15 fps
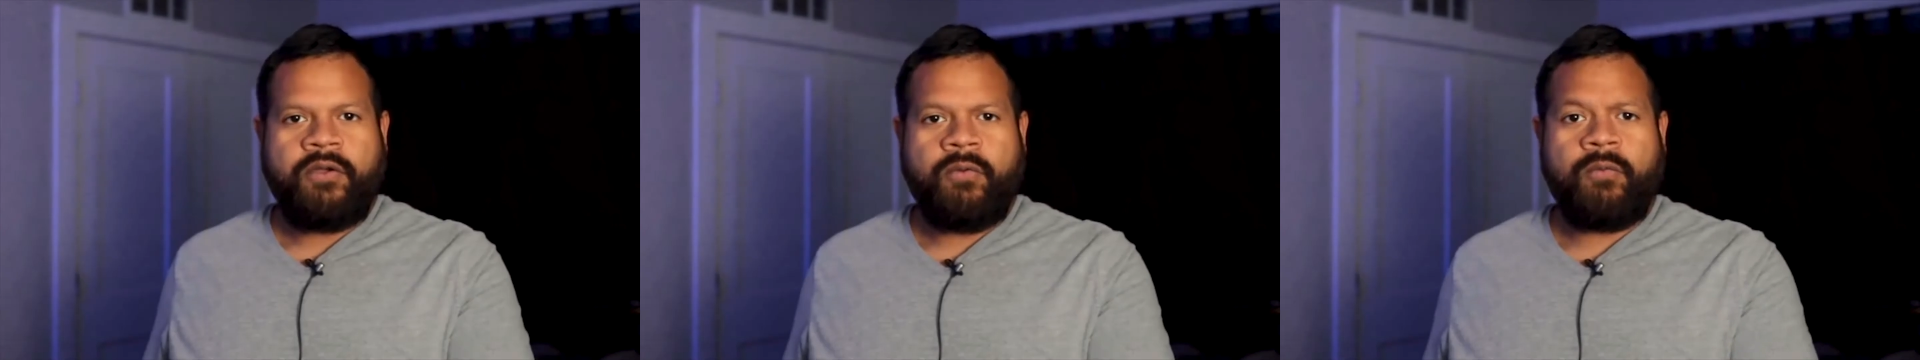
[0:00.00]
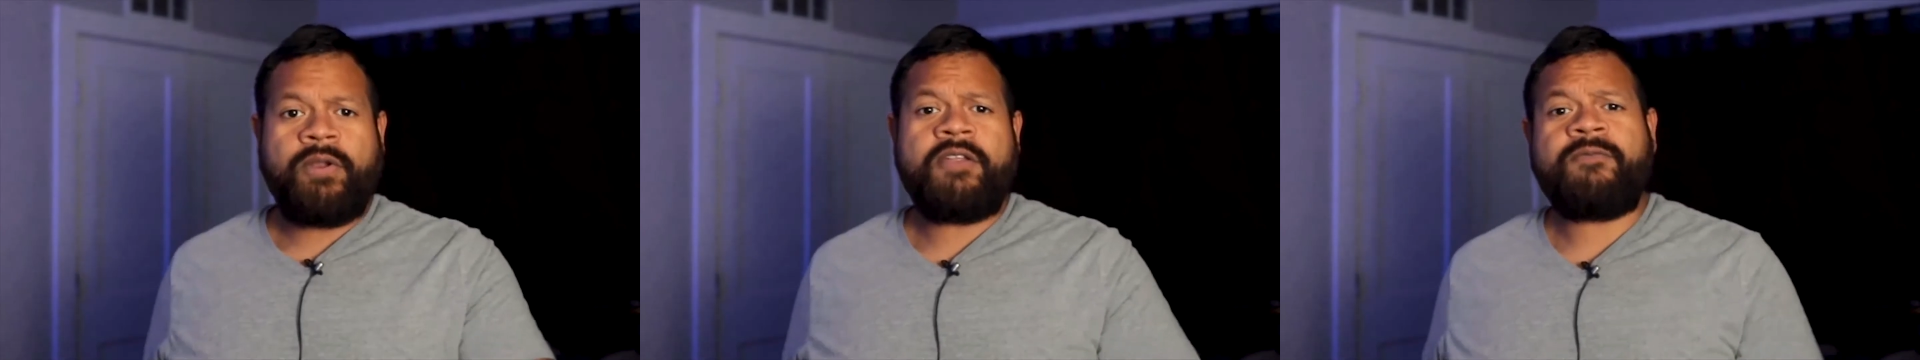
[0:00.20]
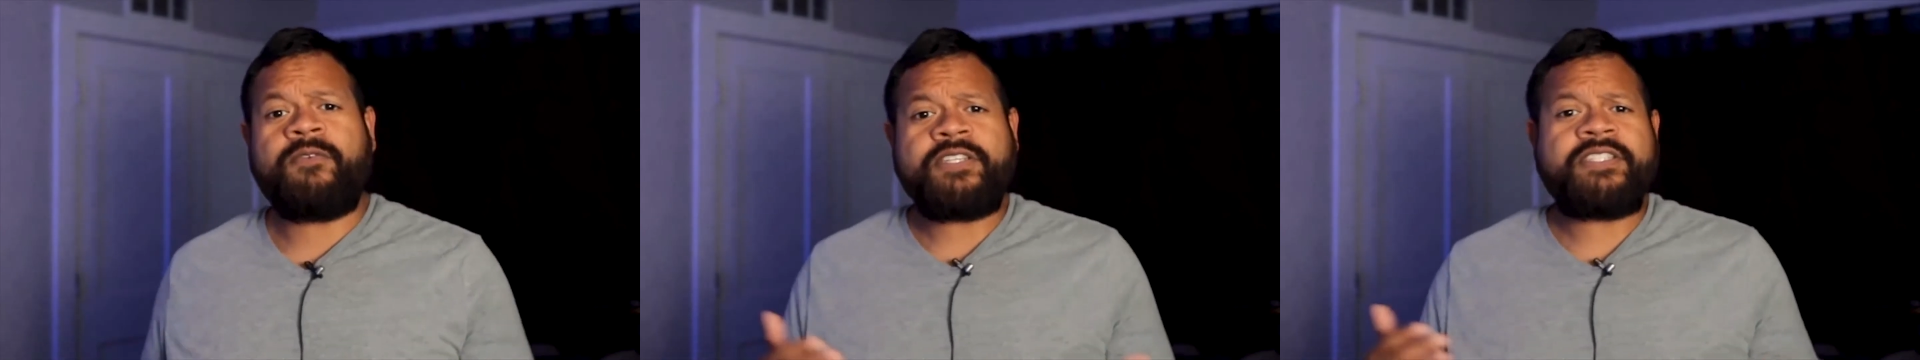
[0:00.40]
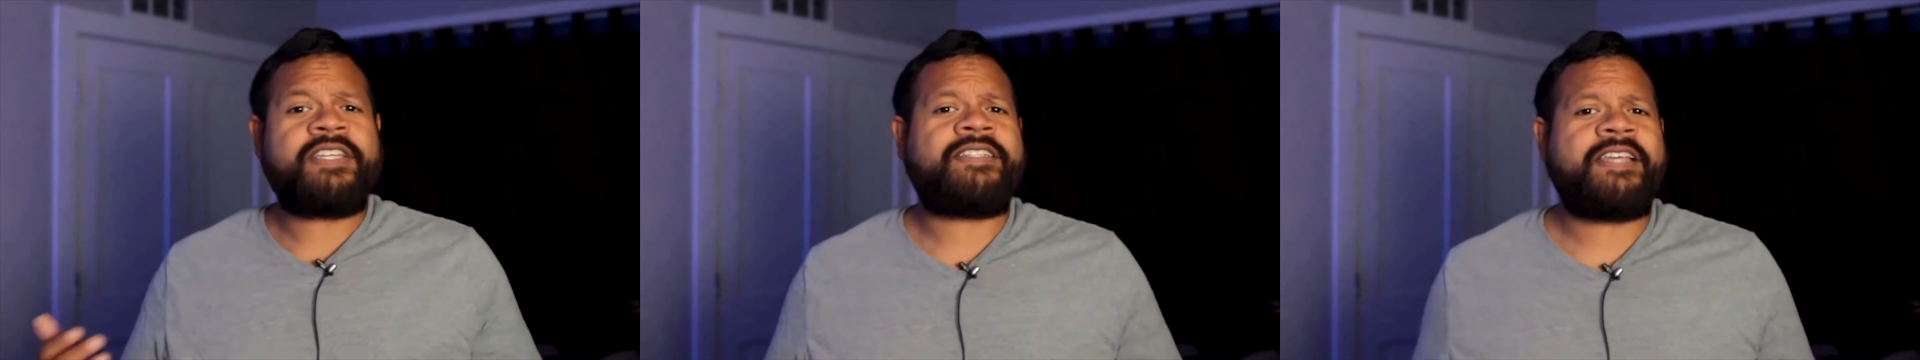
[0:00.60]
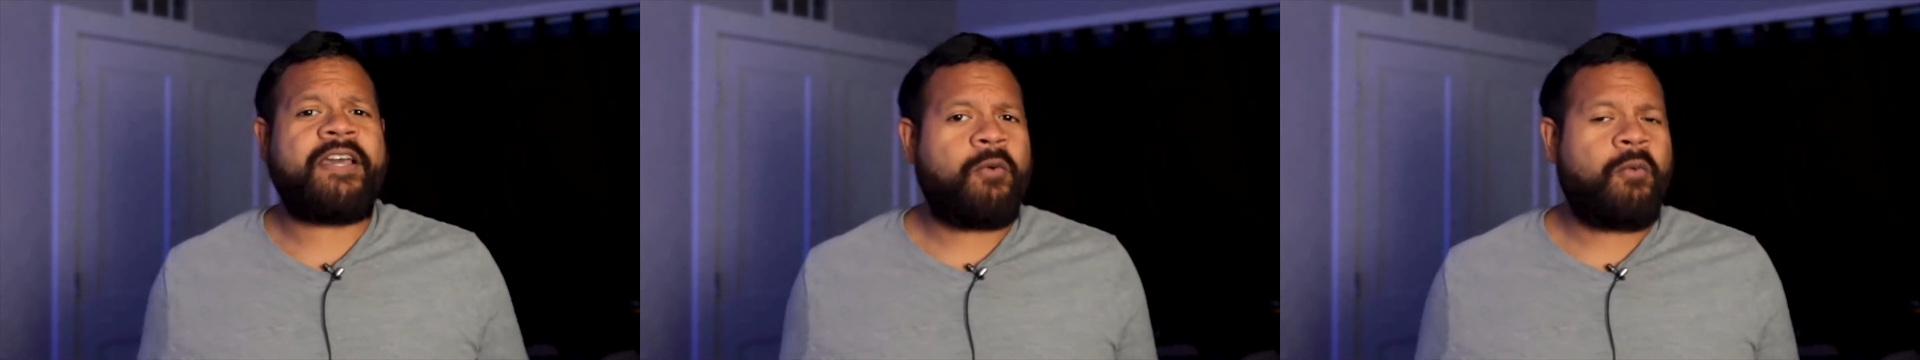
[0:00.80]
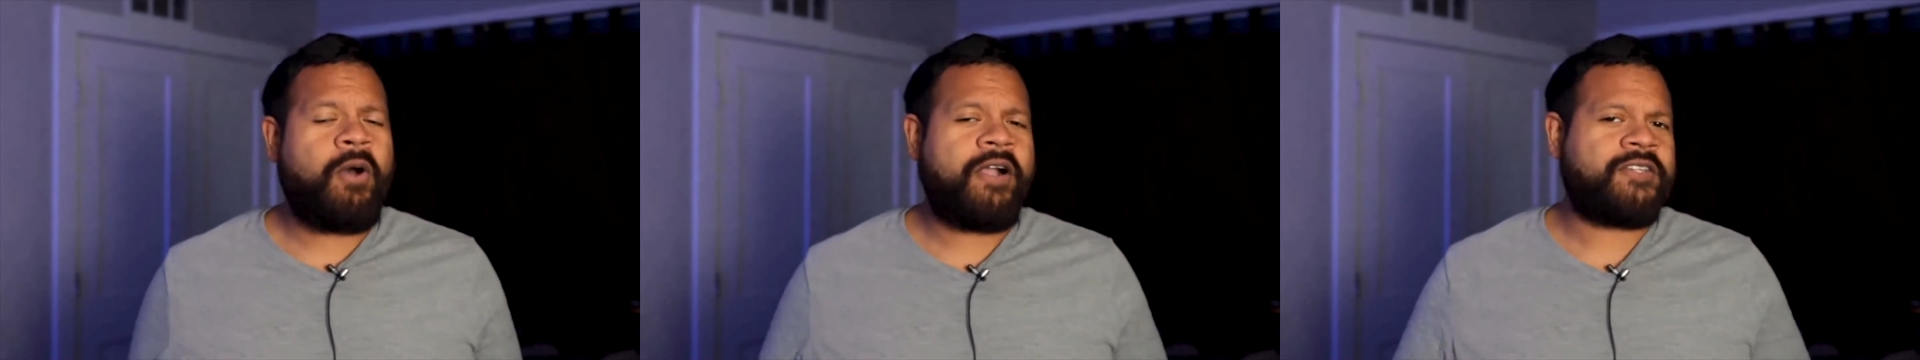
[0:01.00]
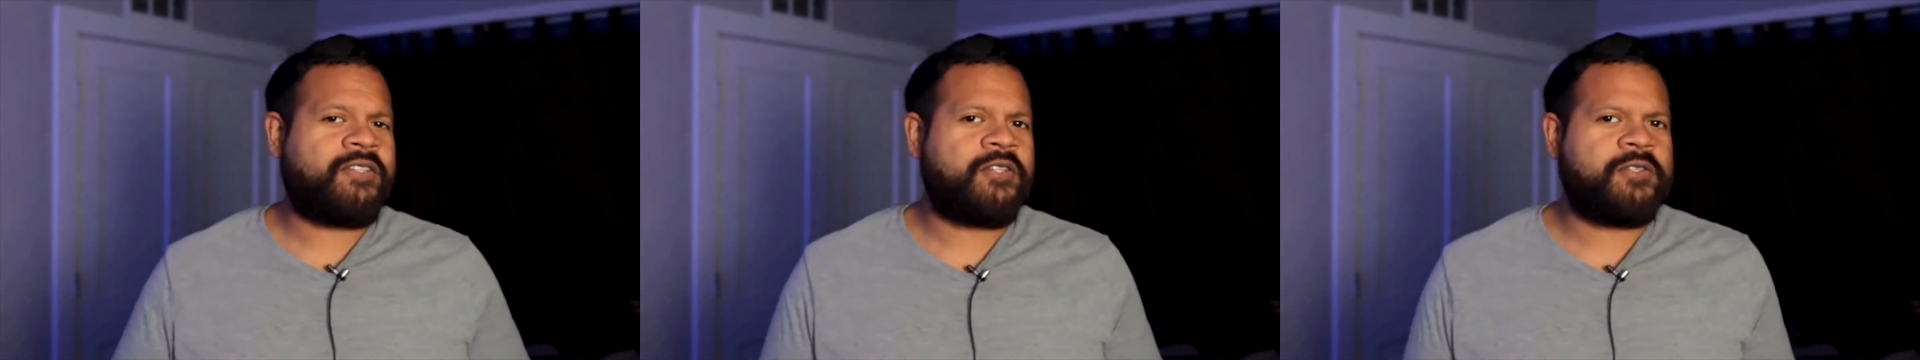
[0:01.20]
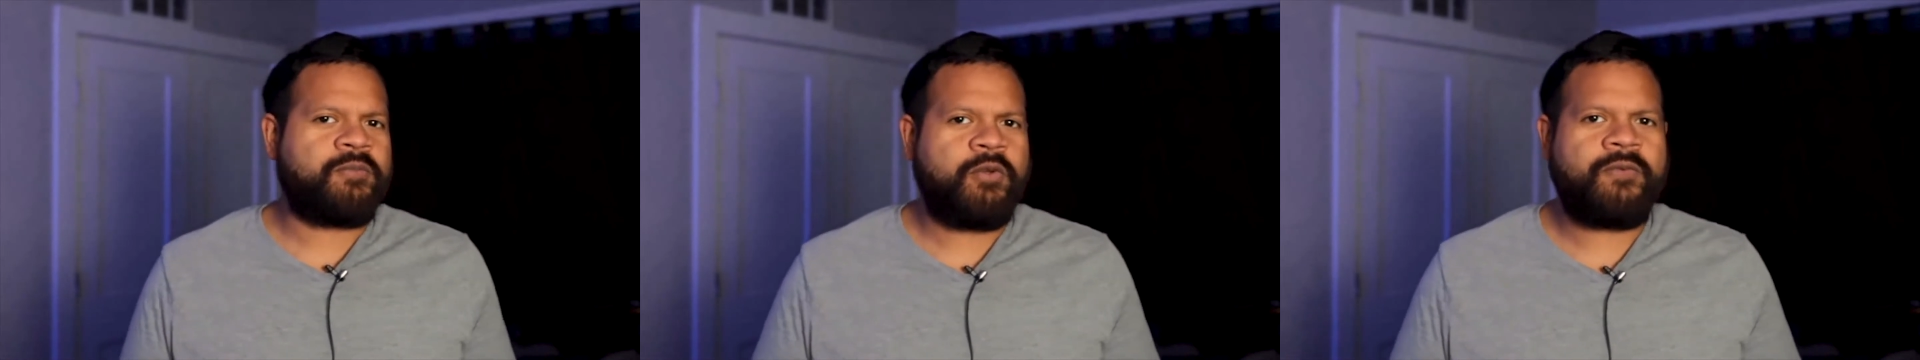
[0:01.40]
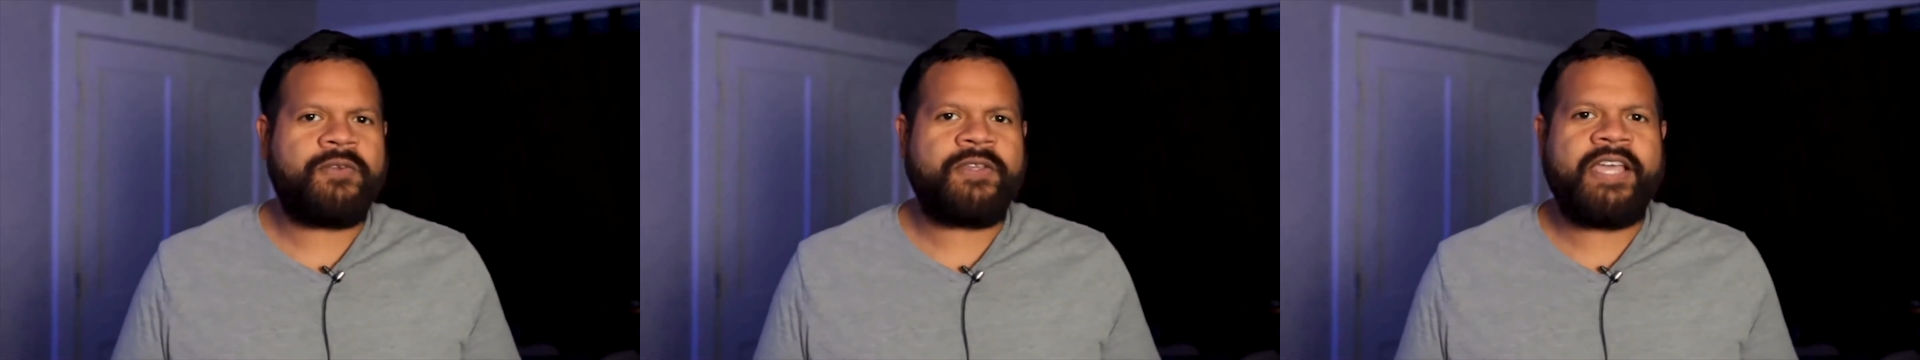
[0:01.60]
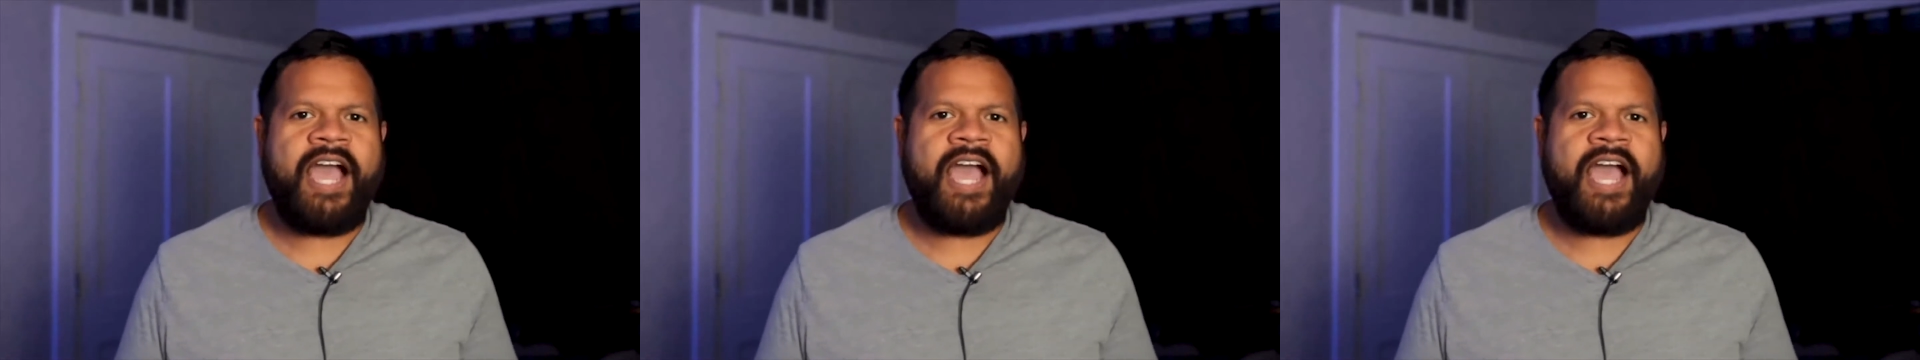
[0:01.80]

When I first sat down to watch this movie,